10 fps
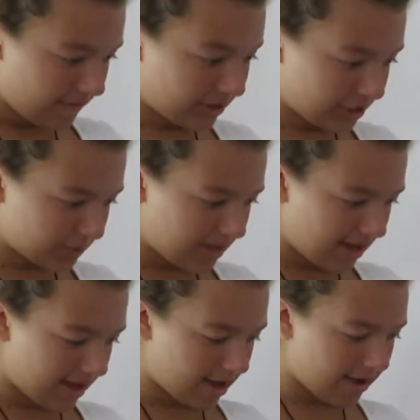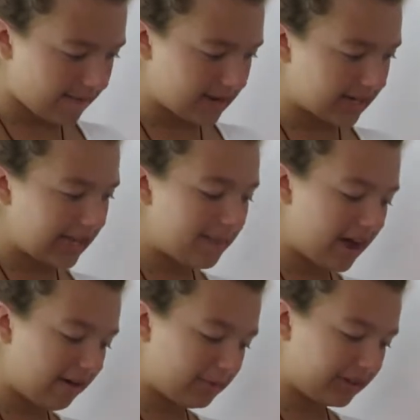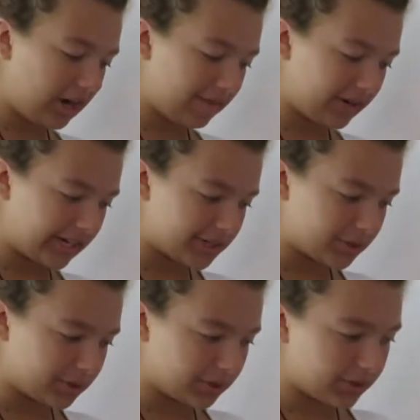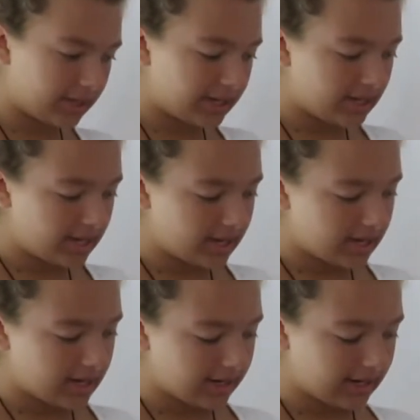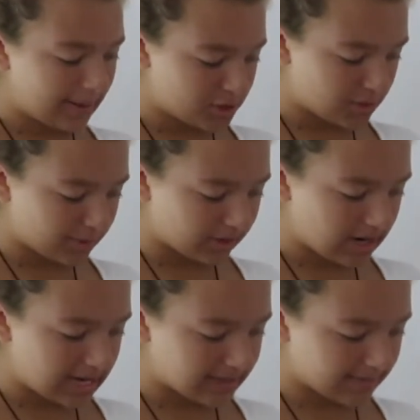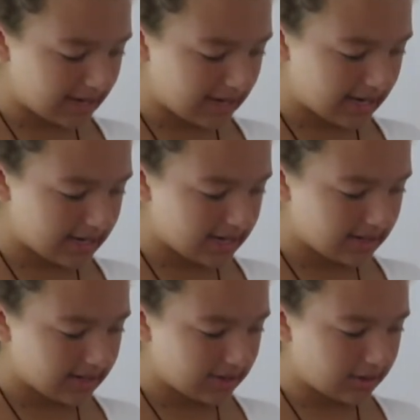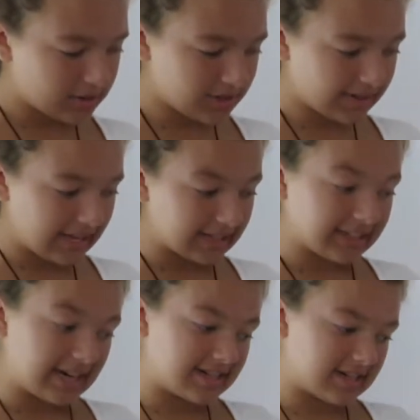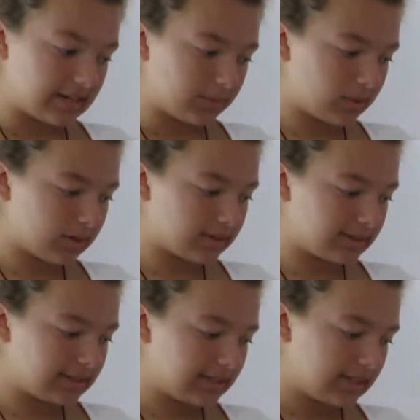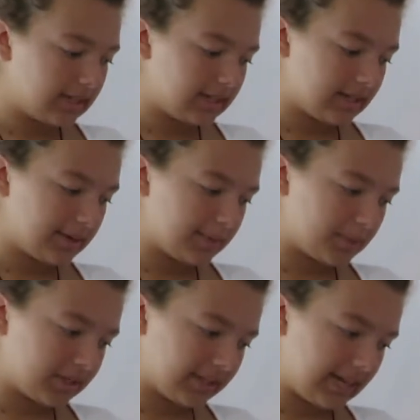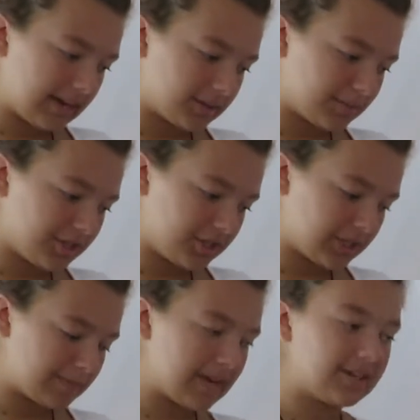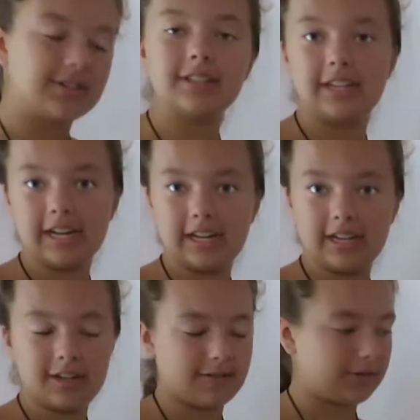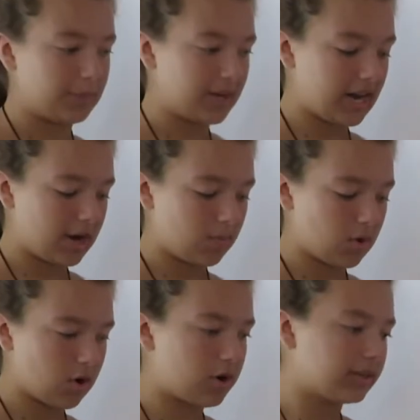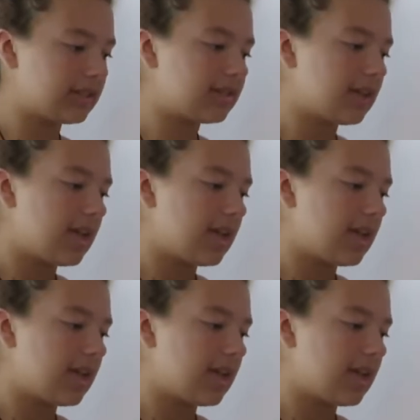first we have Camp Half-Blood Confidential, Camp Jupiter Classified, Hotel Valhalla Guide to the Nine Worlds, Brooklyn House Magician's Manual 9 from the Nine Worlds,